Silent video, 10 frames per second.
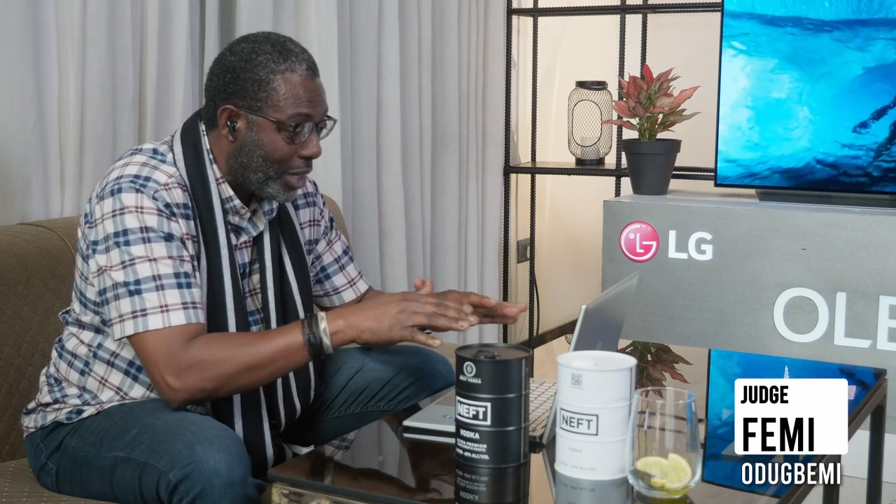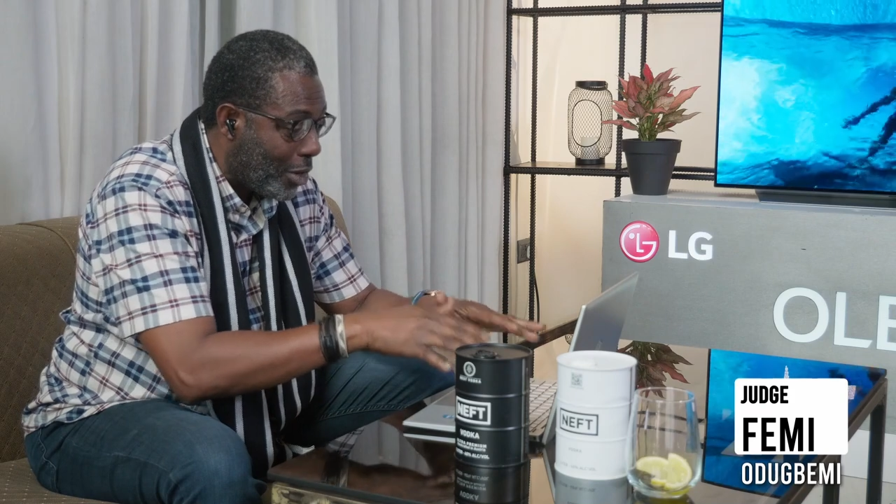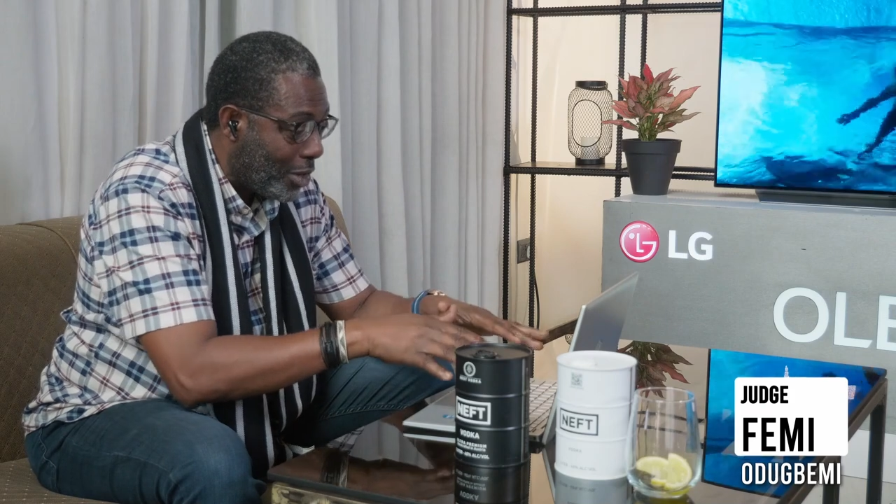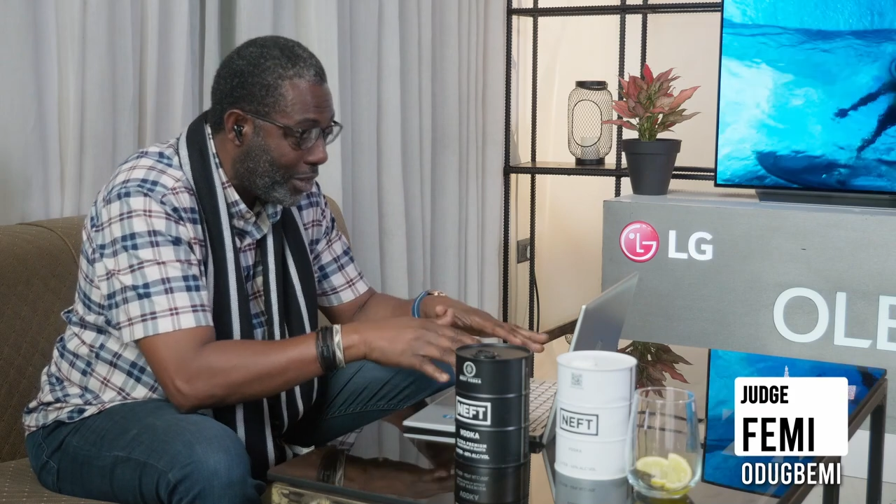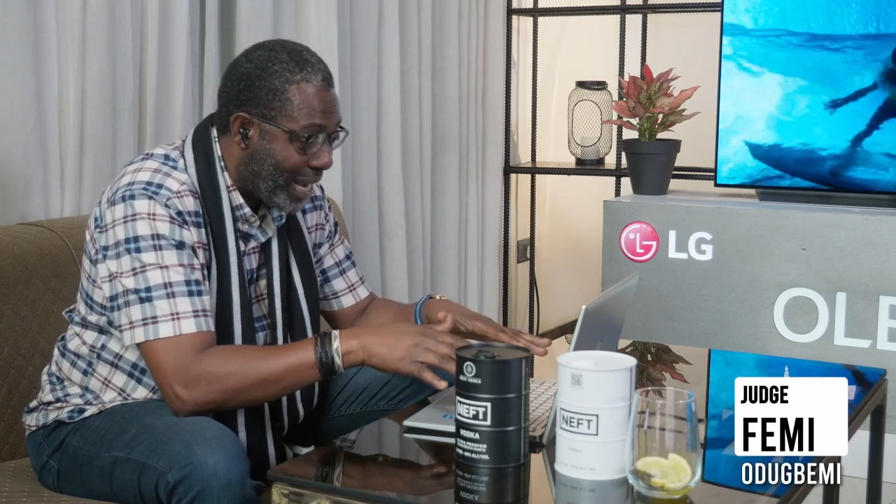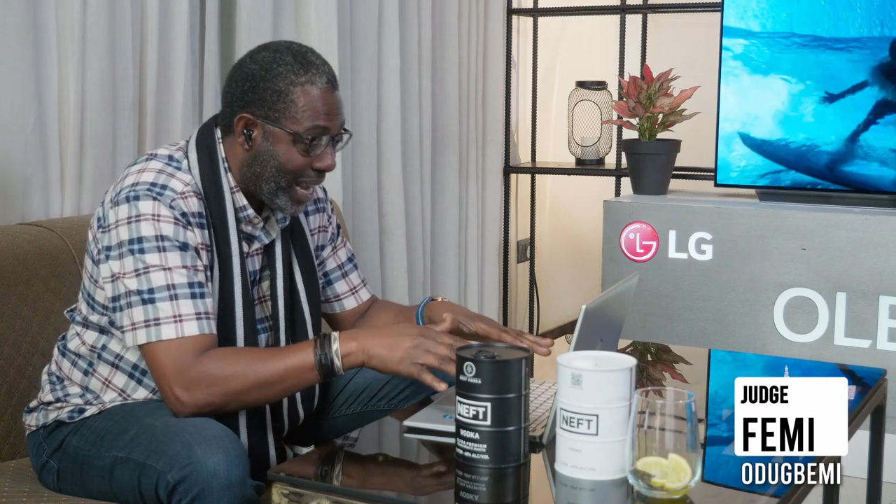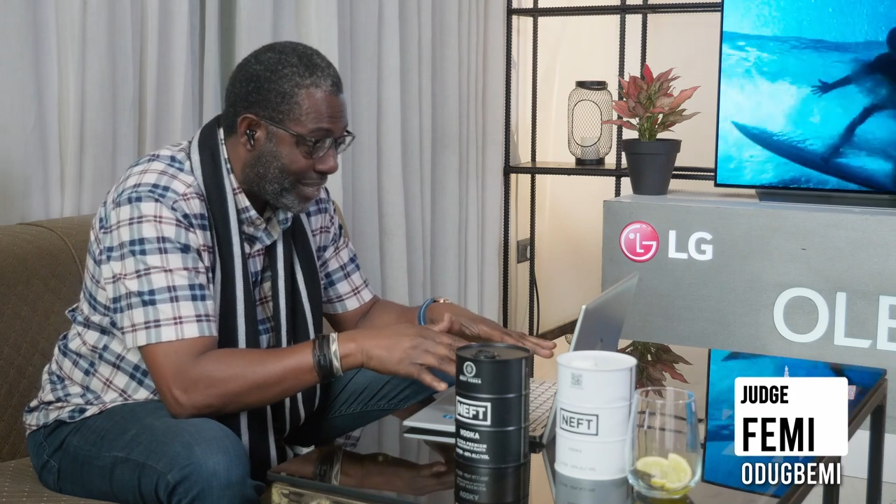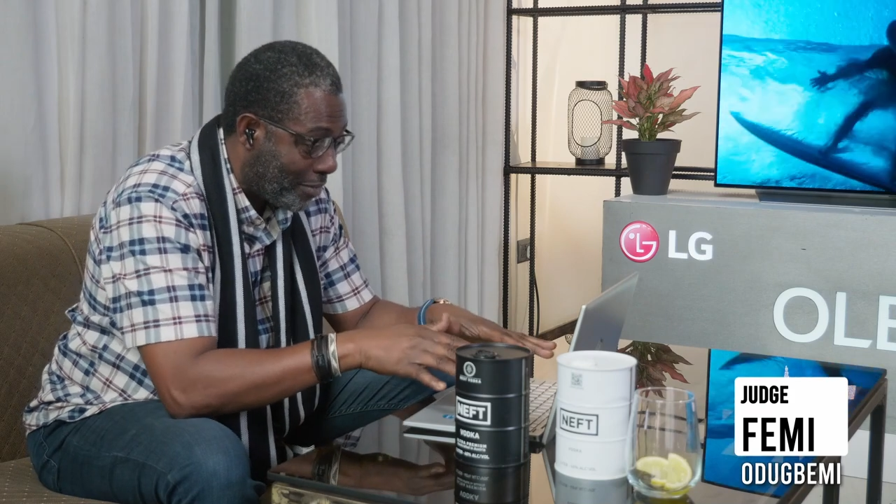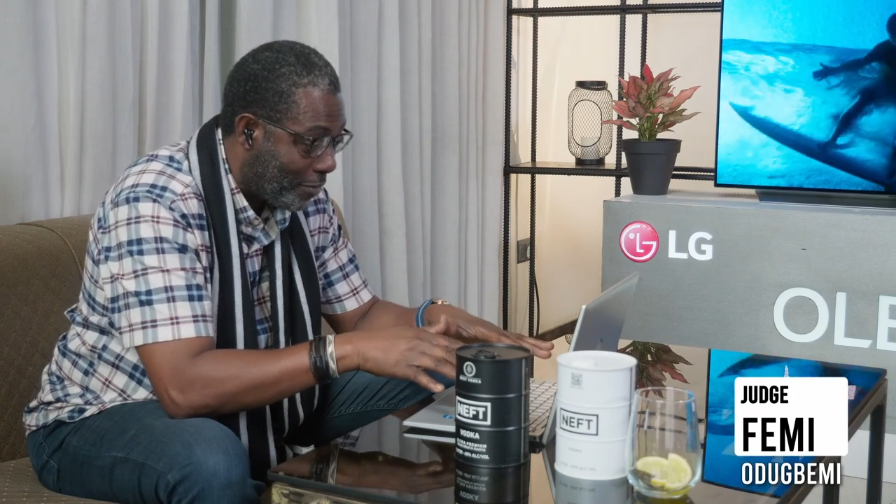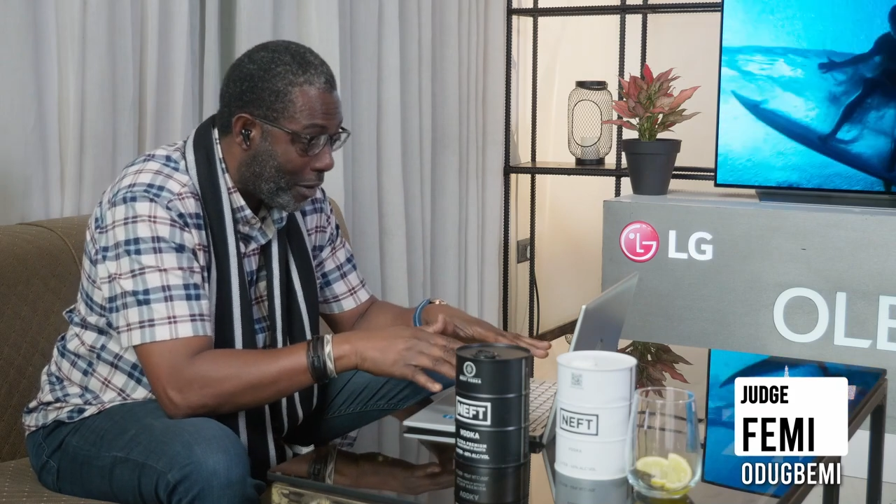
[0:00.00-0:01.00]
We know you
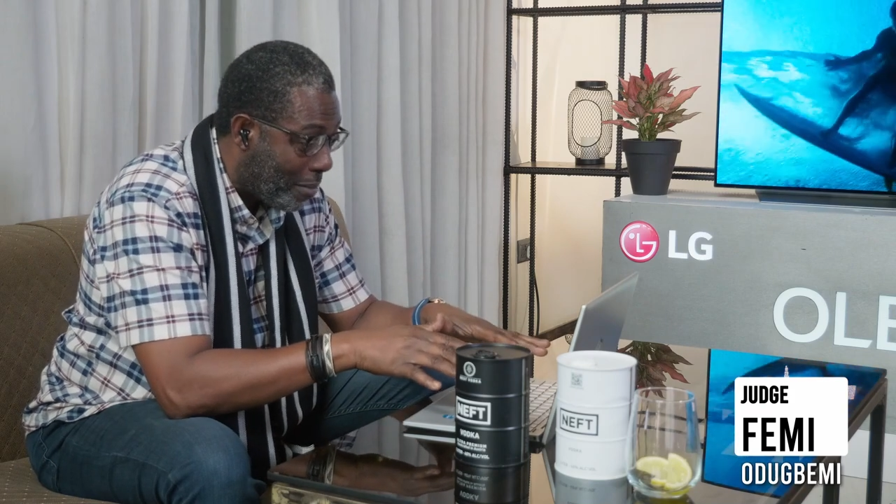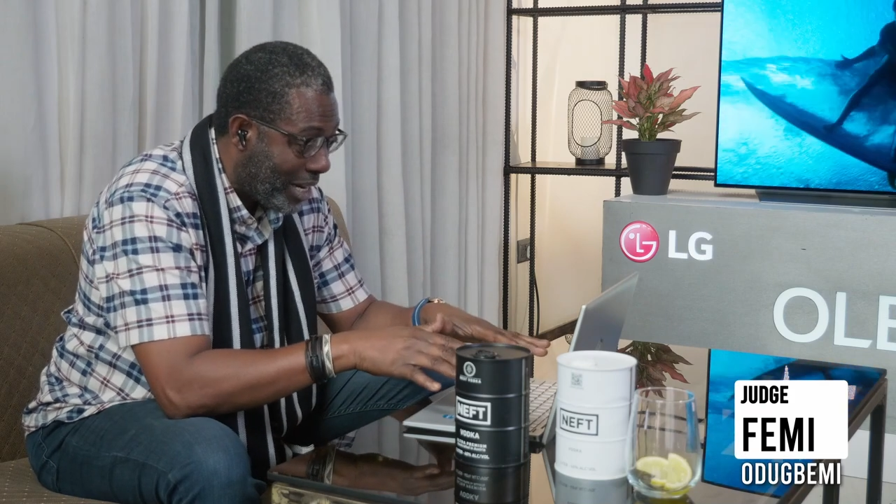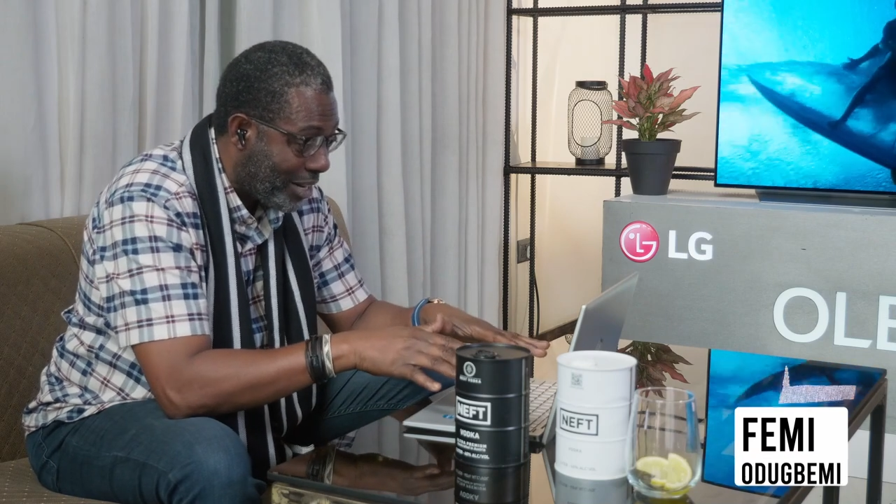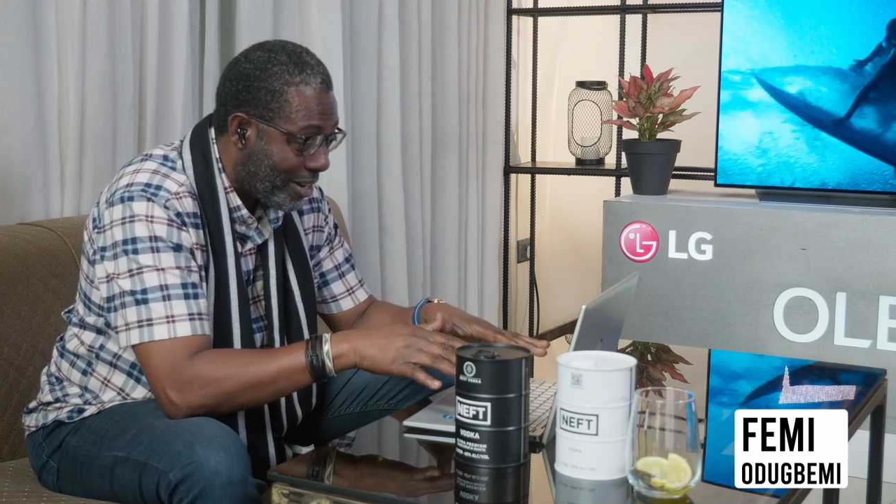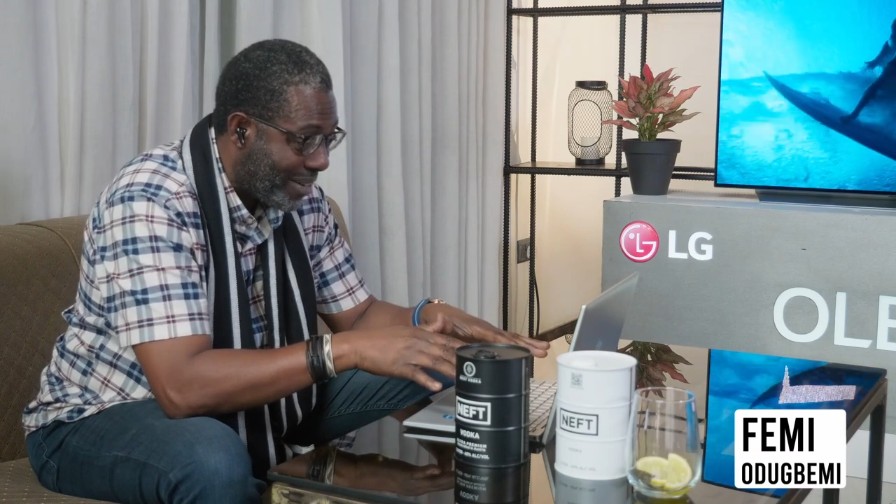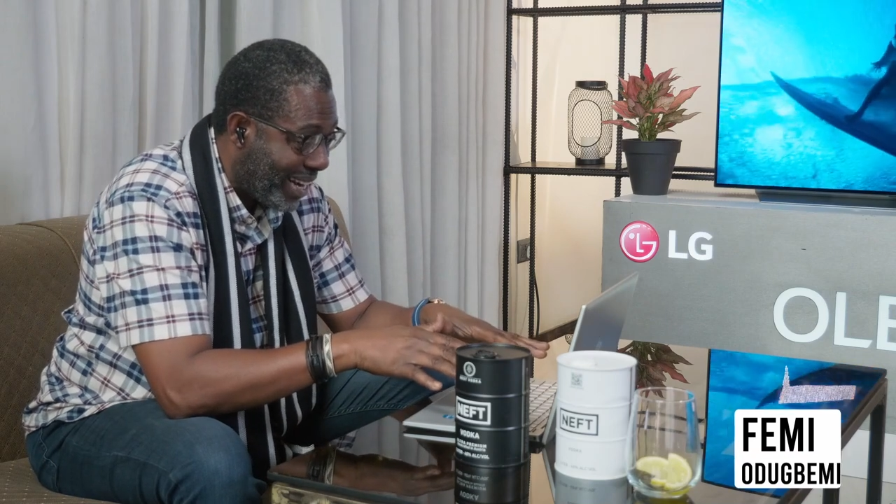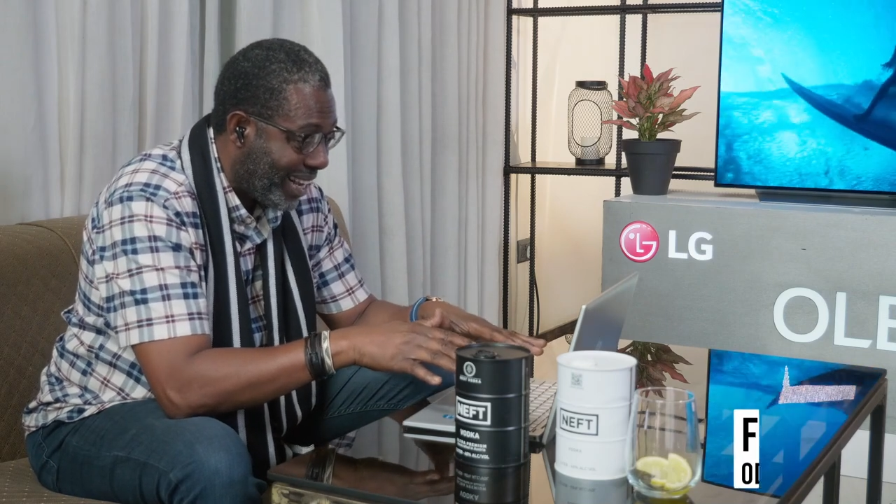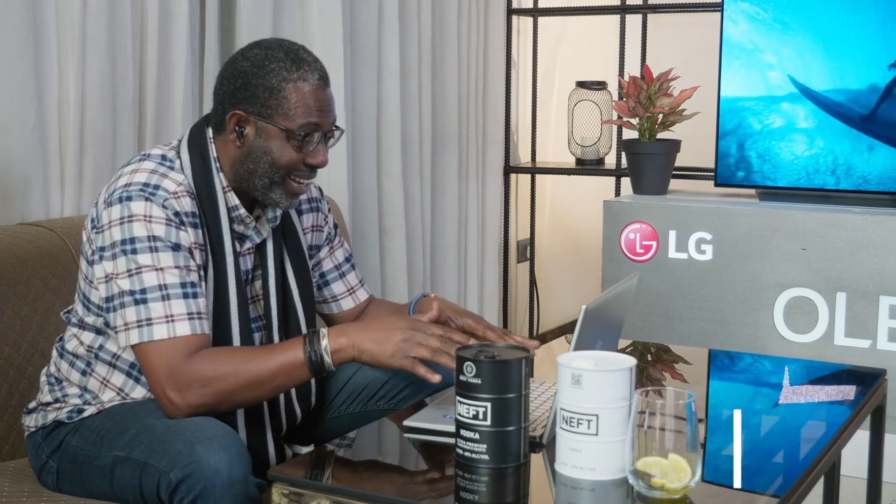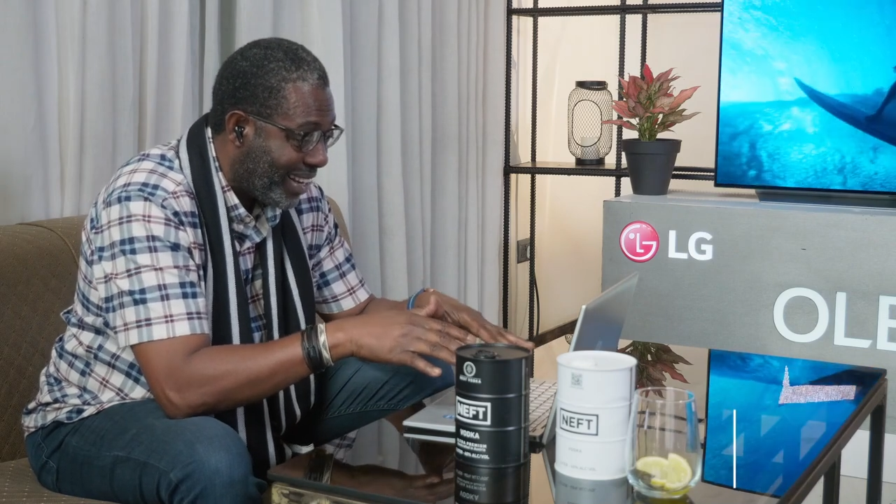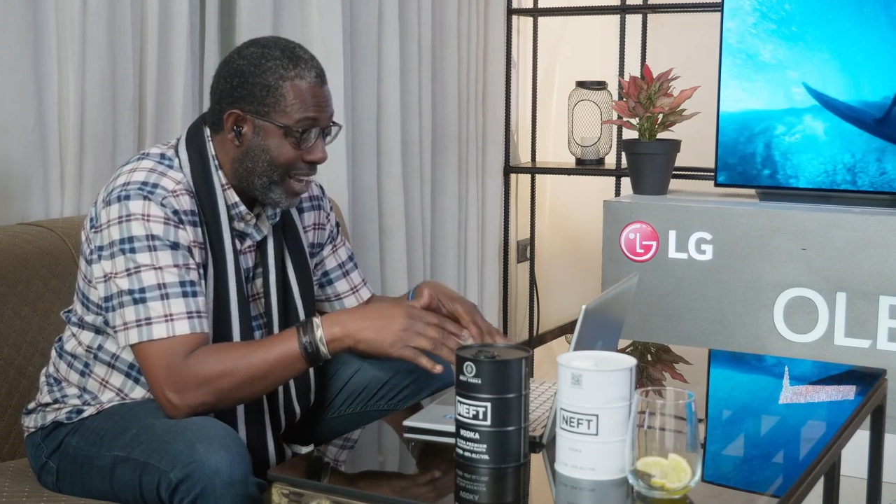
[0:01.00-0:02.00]
guys are filming
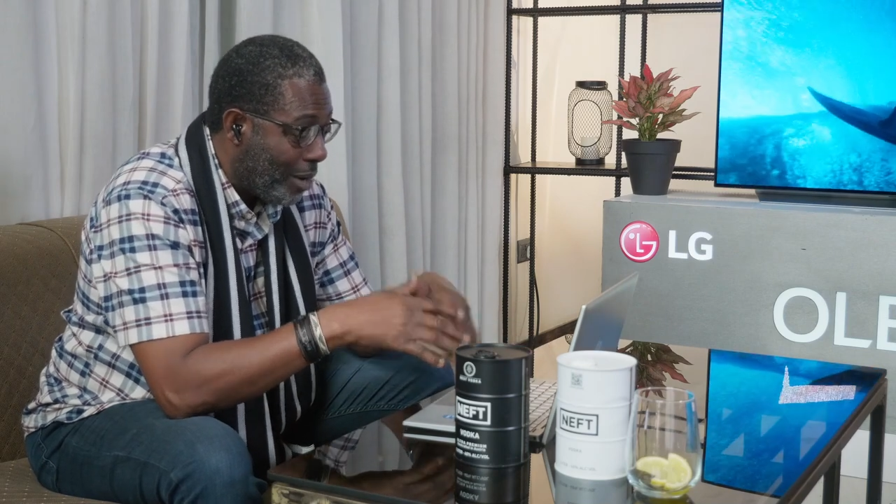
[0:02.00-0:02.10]
already.